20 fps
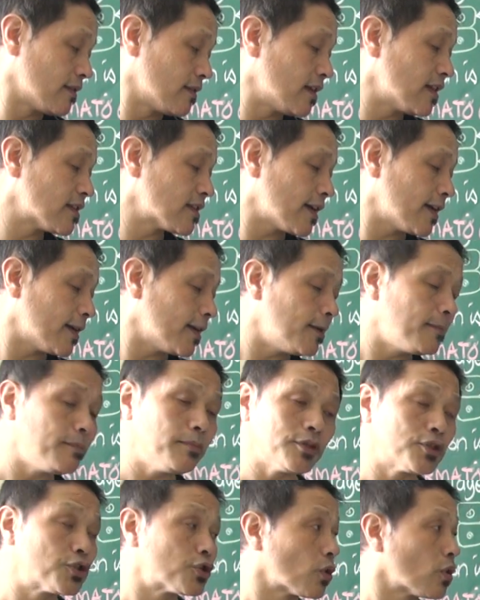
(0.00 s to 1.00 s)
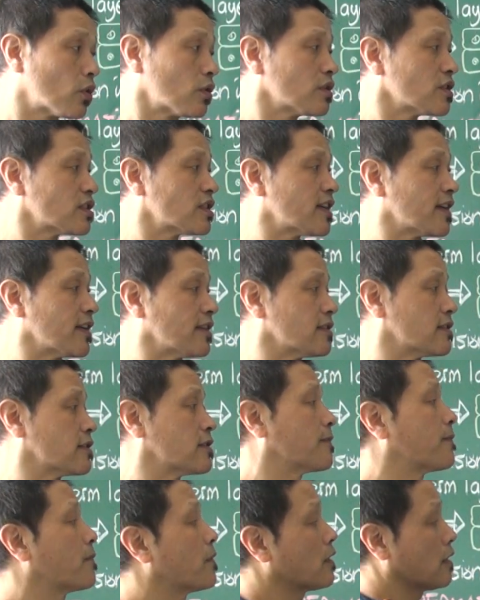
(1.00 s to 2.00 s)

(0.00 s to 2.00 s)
These are immature cells.